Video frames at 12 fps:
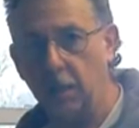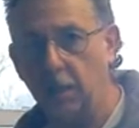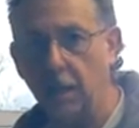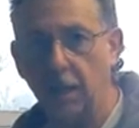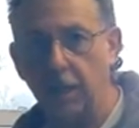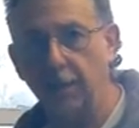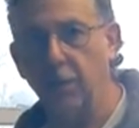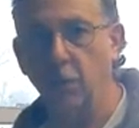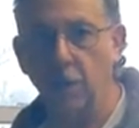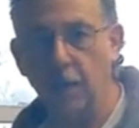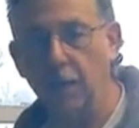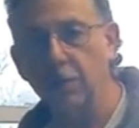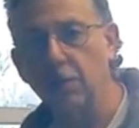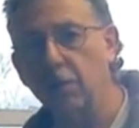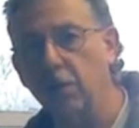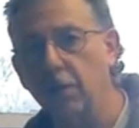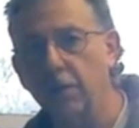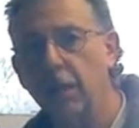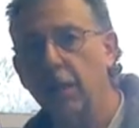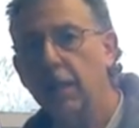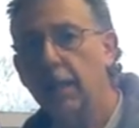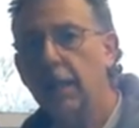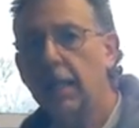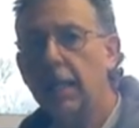because I give it away and stuff.
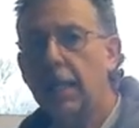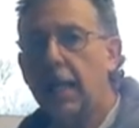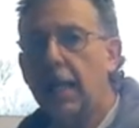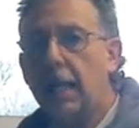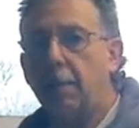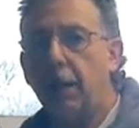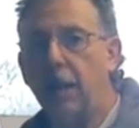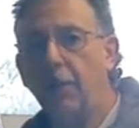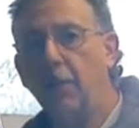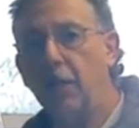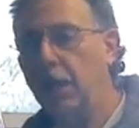But if it